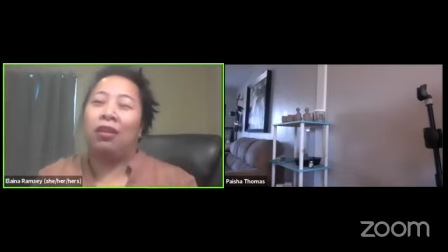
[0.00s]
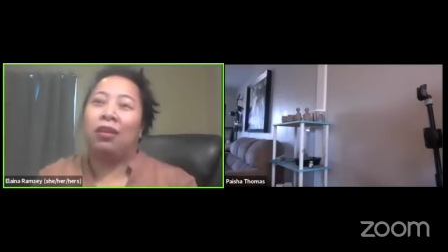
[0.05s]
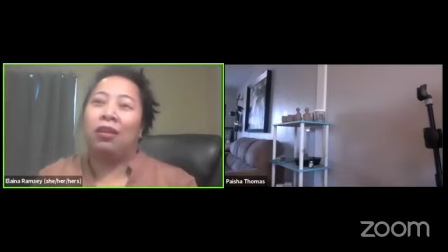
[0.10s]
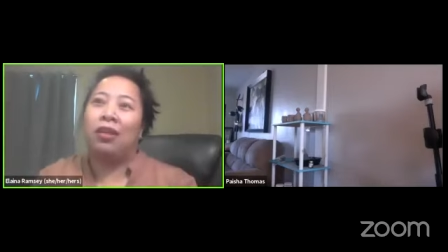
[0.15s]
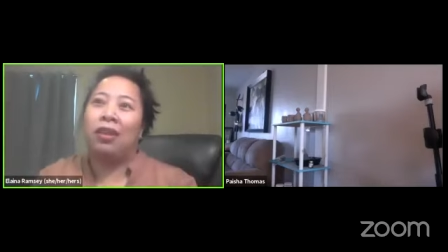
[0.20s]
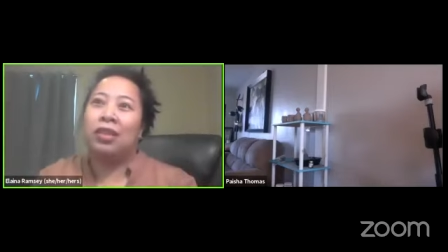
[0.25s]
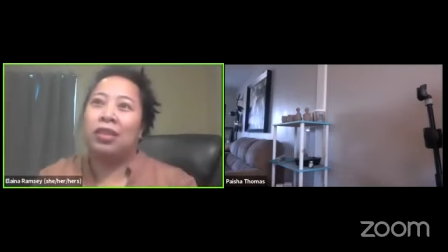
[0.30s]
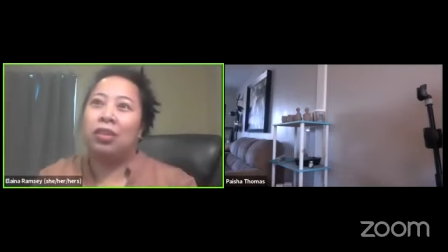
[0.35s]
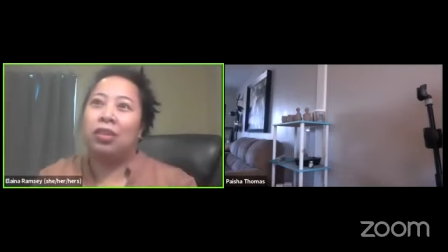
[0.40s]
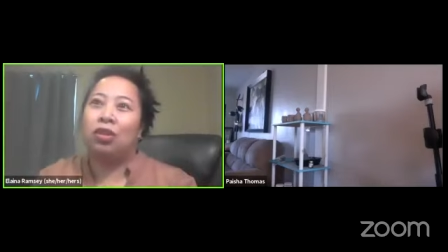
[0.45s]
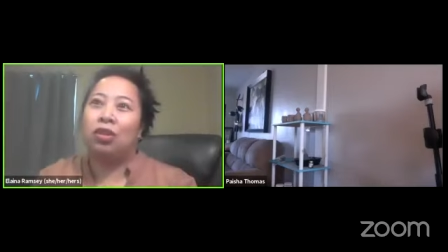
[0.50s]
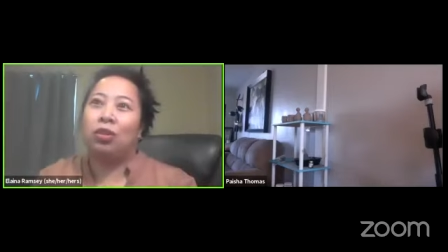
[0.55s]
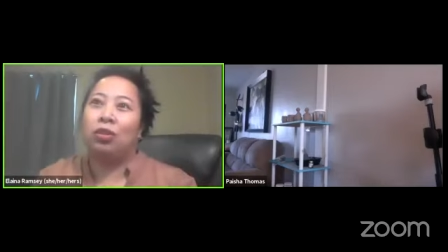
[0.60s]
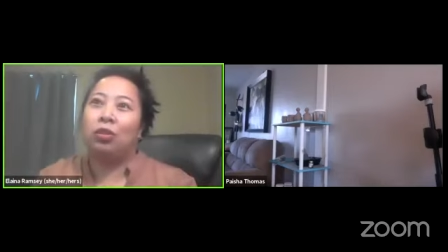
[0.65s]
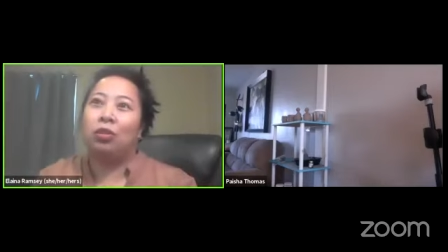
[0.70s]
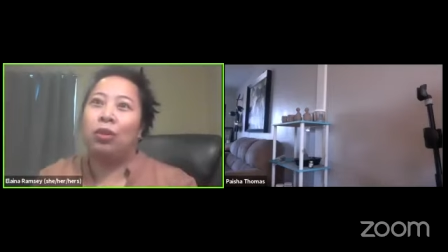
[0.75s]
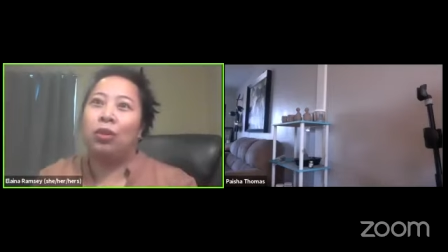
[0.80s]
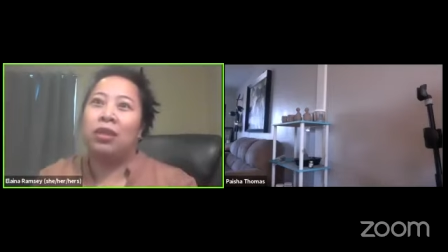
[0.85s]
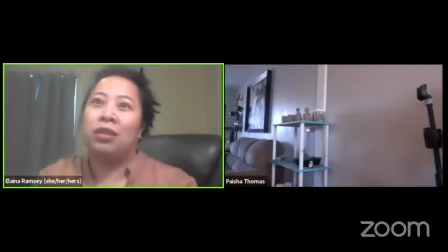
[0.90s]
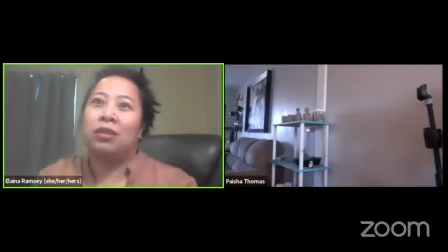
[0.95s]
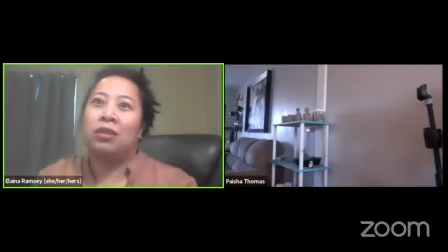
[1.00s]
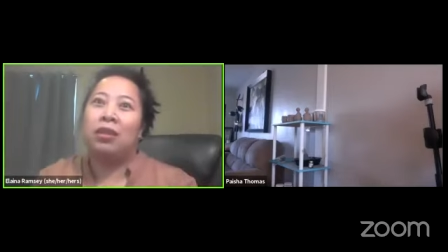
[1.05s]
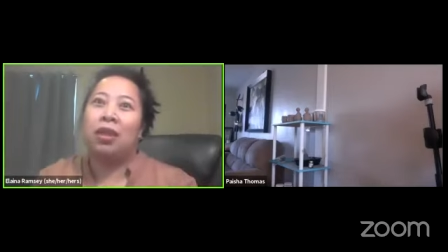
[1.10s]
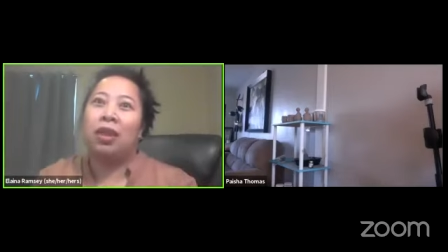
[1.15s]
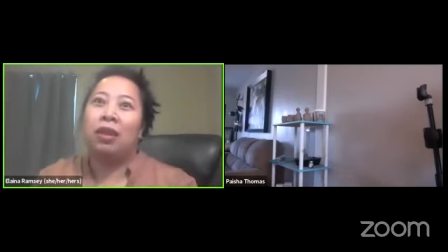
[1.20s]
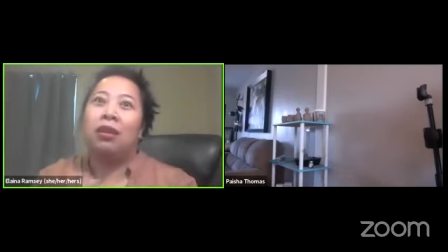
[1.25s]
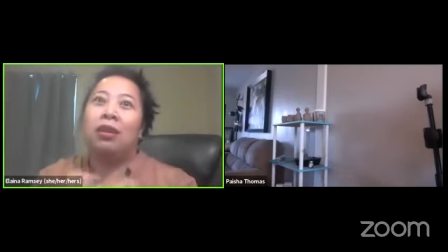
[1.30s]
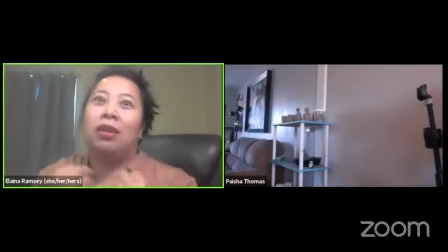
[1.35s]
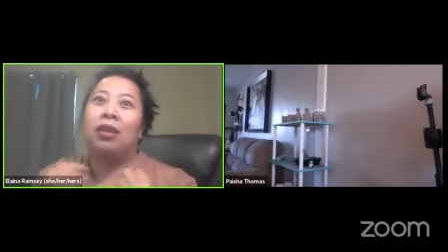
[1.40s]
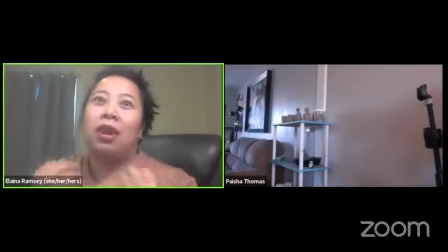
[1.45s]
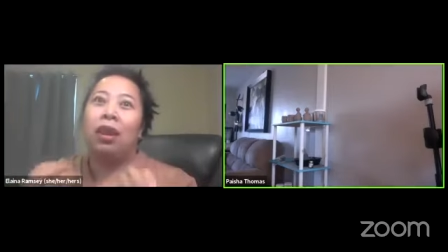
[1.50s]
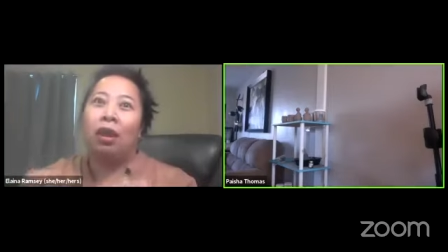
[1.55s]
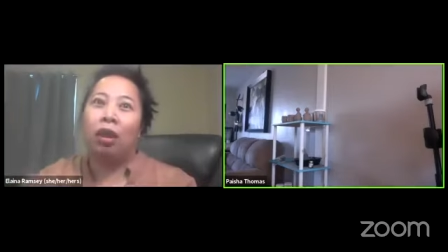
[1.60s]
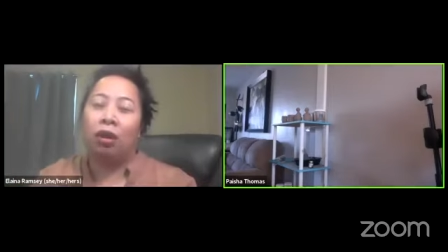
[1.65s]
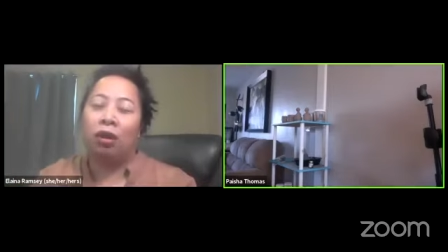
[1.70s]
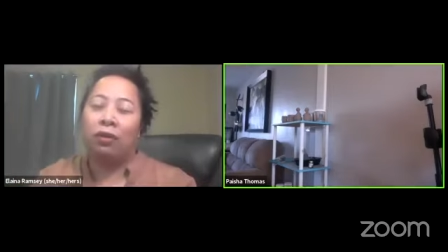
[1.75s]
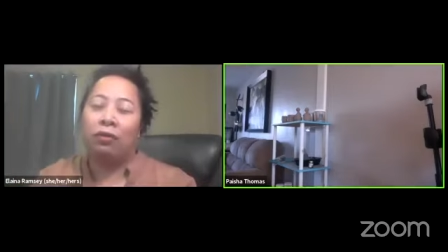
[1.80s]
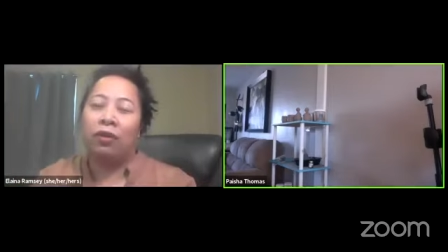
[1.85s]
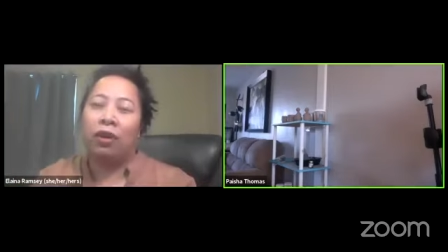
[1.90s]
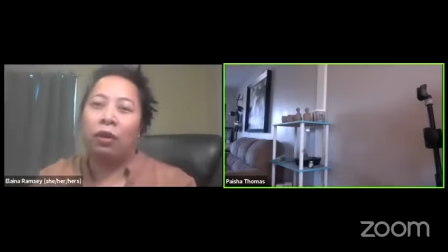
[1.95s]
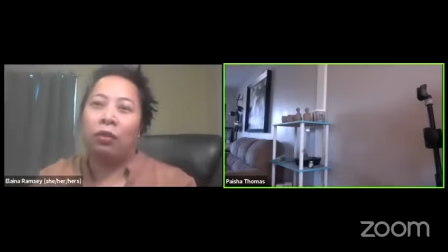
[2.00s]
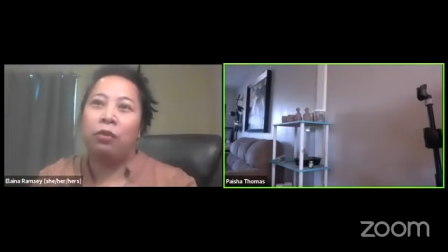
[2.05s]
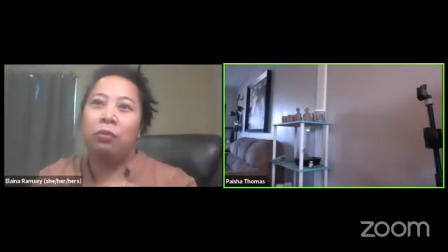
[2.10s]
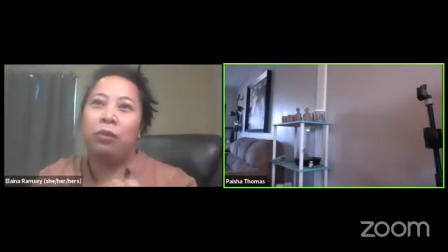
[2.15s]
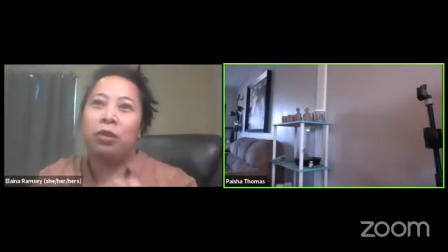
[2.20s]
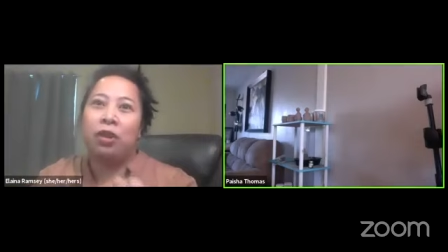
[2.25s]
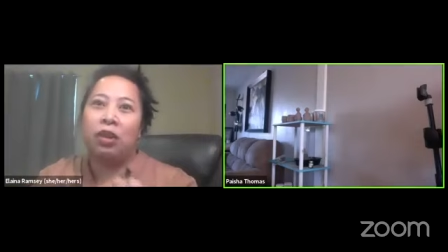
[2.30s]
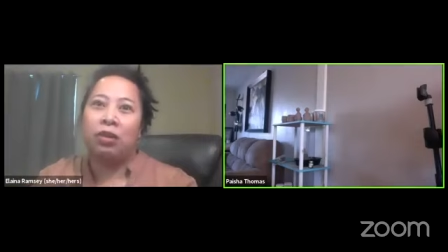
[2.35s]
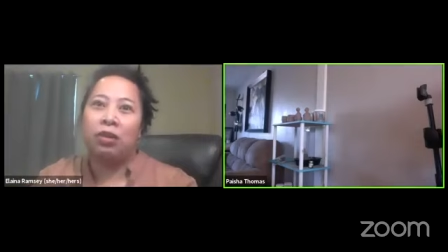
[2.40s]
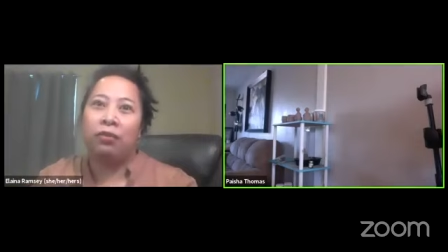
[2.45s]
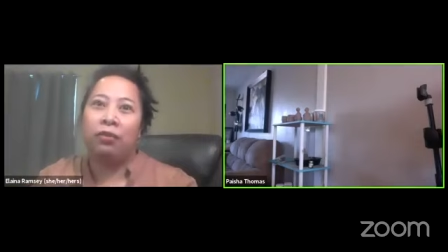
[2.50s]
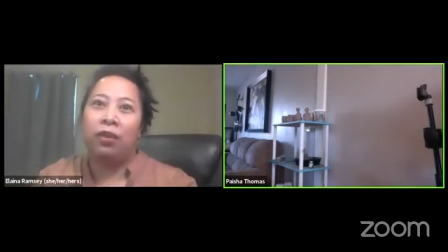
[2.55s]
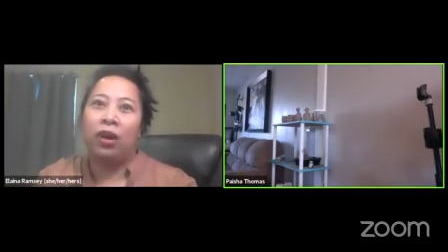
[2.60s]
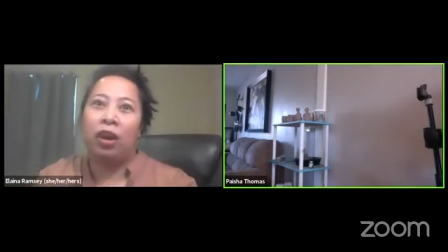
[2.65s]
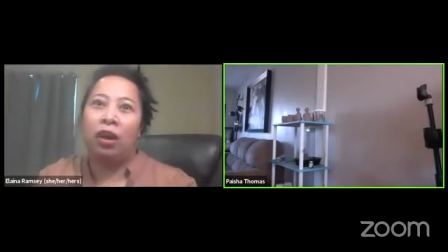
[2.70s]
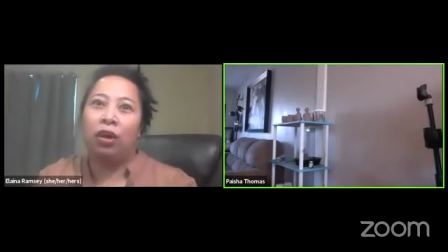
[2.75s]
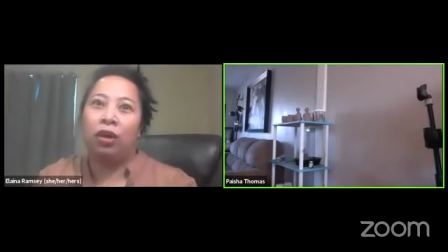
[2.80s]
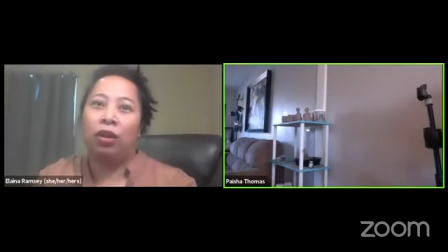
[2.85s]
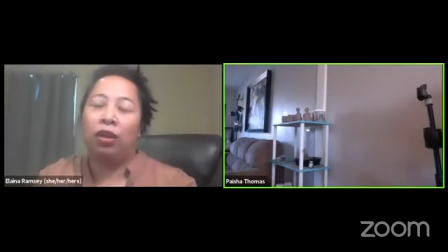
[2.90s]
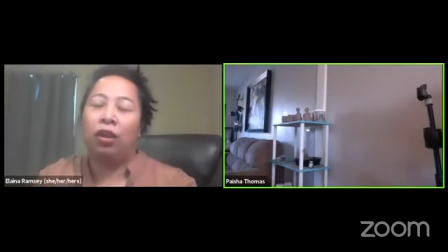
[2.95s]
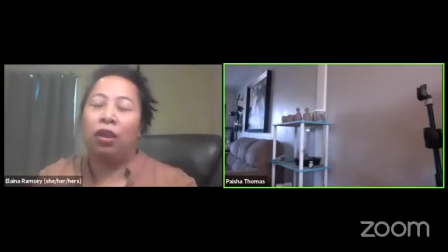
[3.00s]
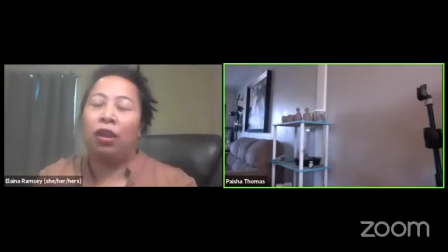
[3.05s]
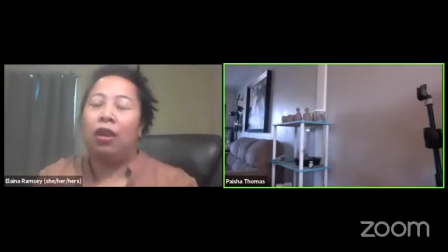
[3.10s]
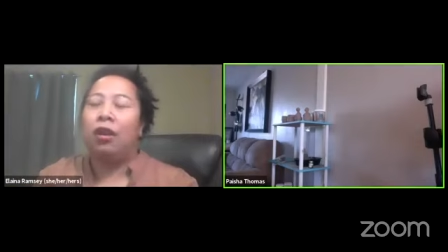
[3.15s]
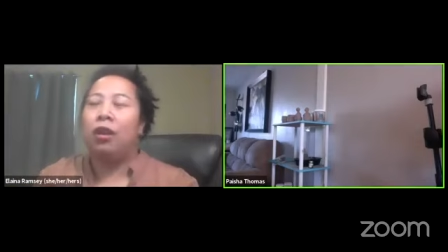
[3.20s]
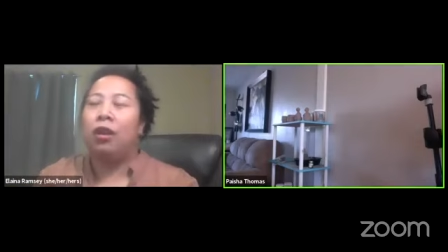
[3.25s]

This too is taking care of reproductive health